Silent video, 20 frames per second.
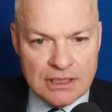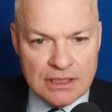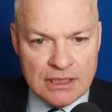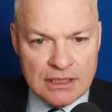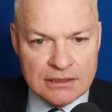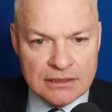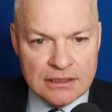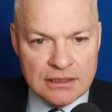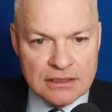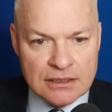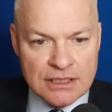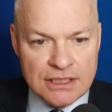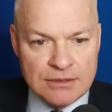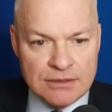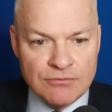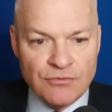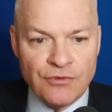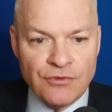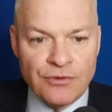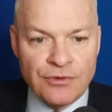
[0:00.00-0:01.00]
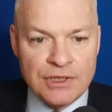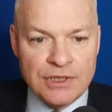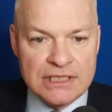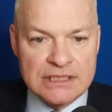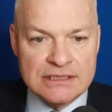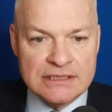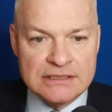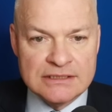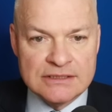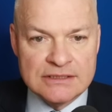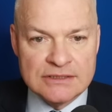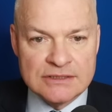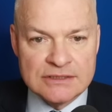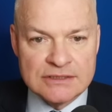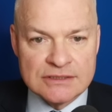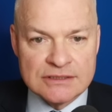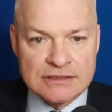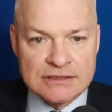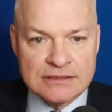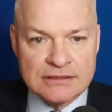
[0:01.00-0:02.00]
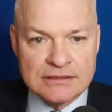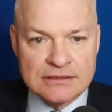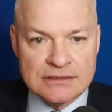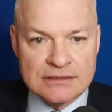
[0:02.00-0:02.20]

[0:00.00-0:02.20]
And I'll keep rids.